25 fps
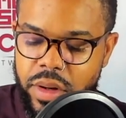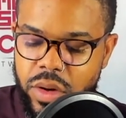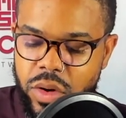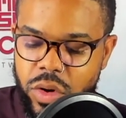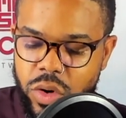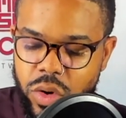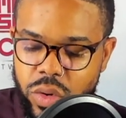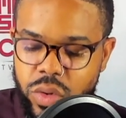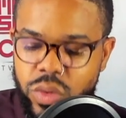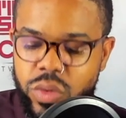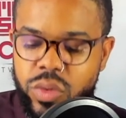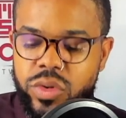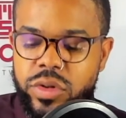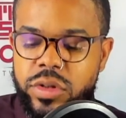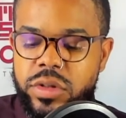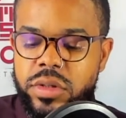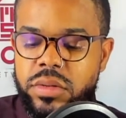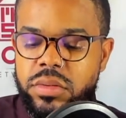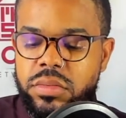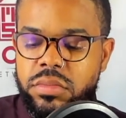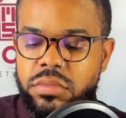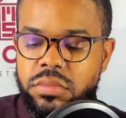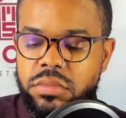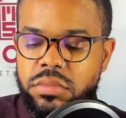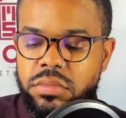who's
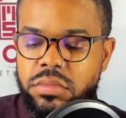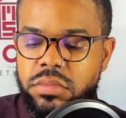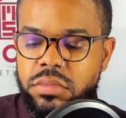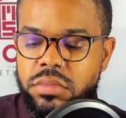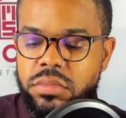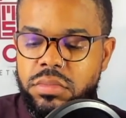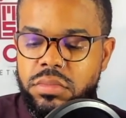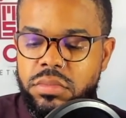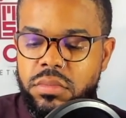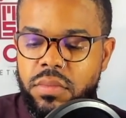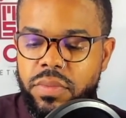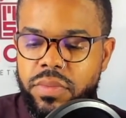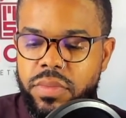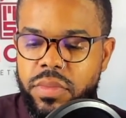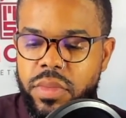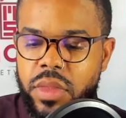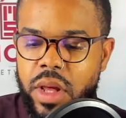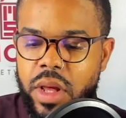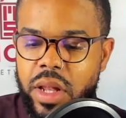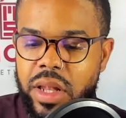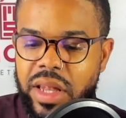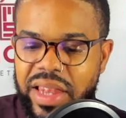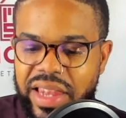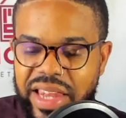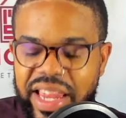
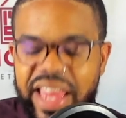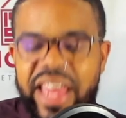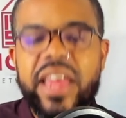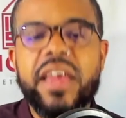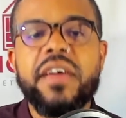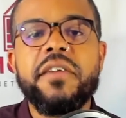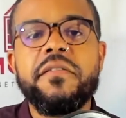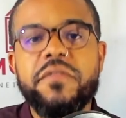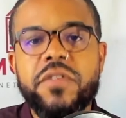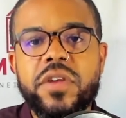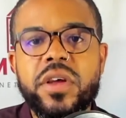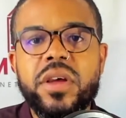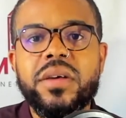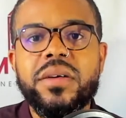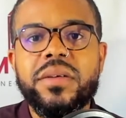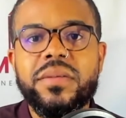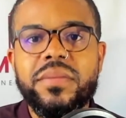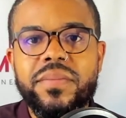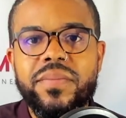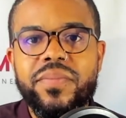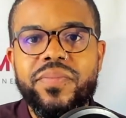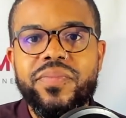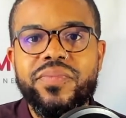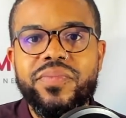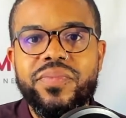lived
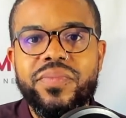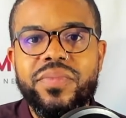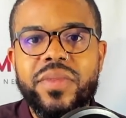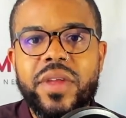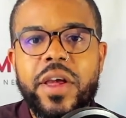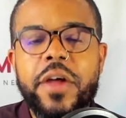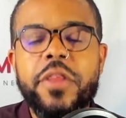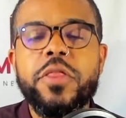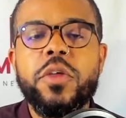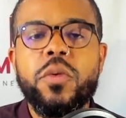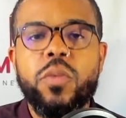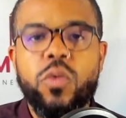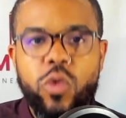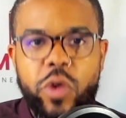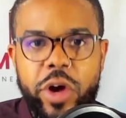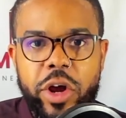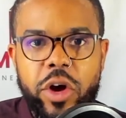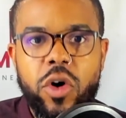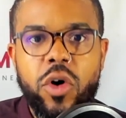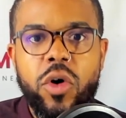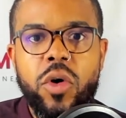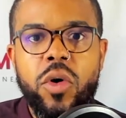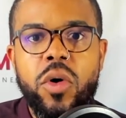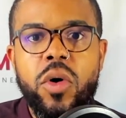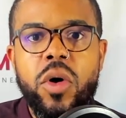the
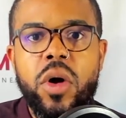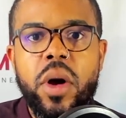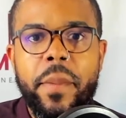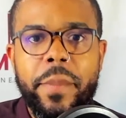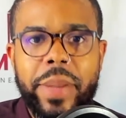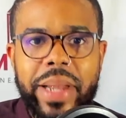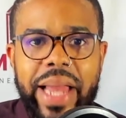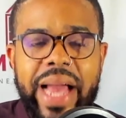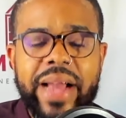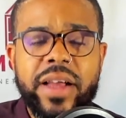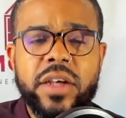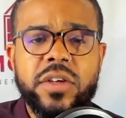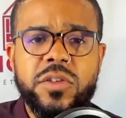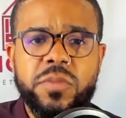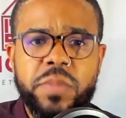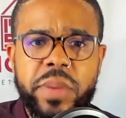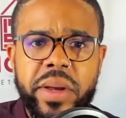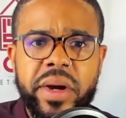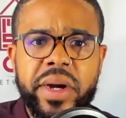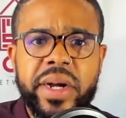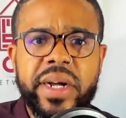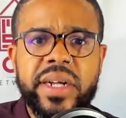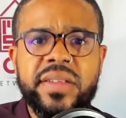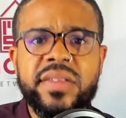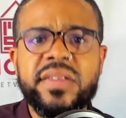real black
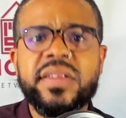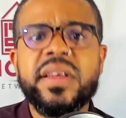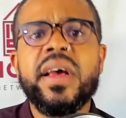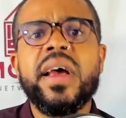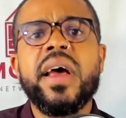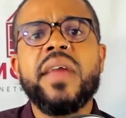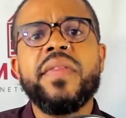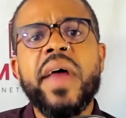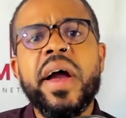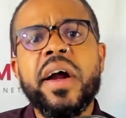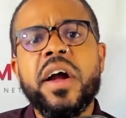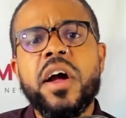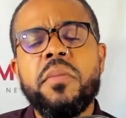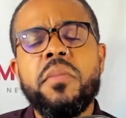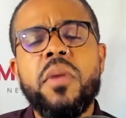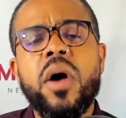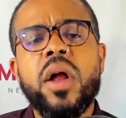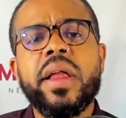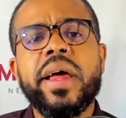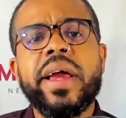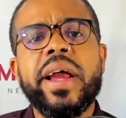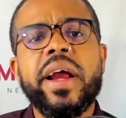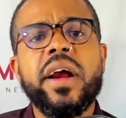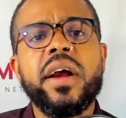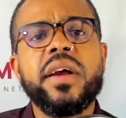experience that
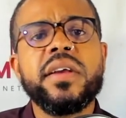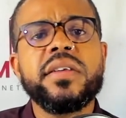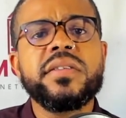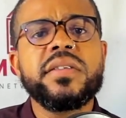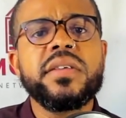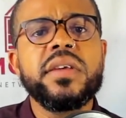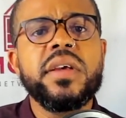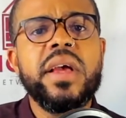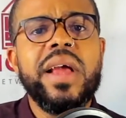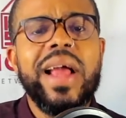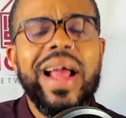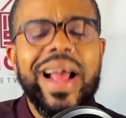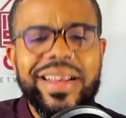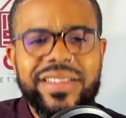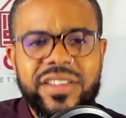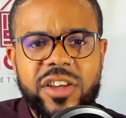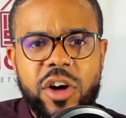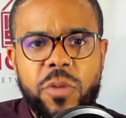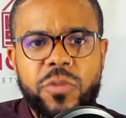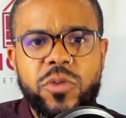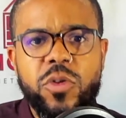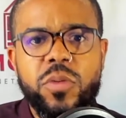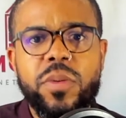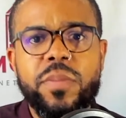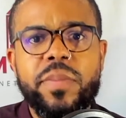Kamala Harris has
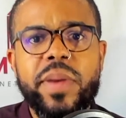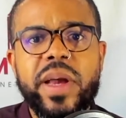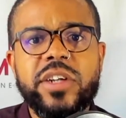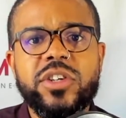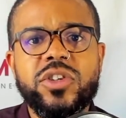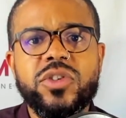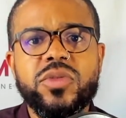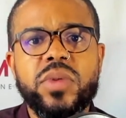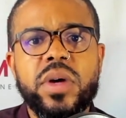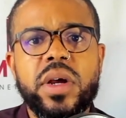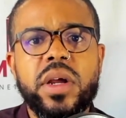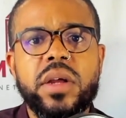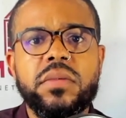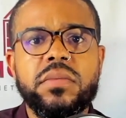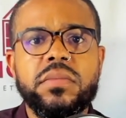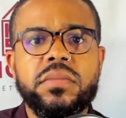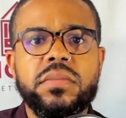helped to perpetuate.